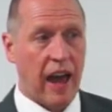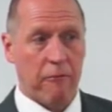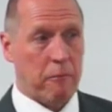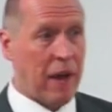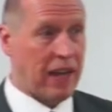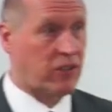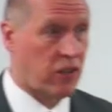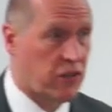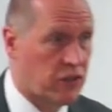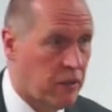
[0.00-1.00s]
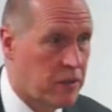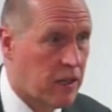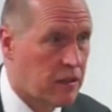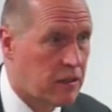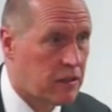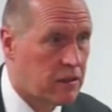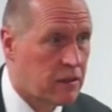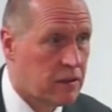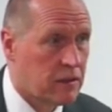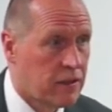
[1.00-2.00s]
I've mastered a subject.
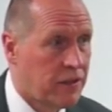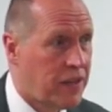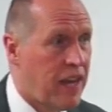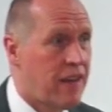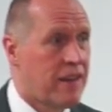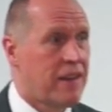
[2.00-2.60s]
Okay?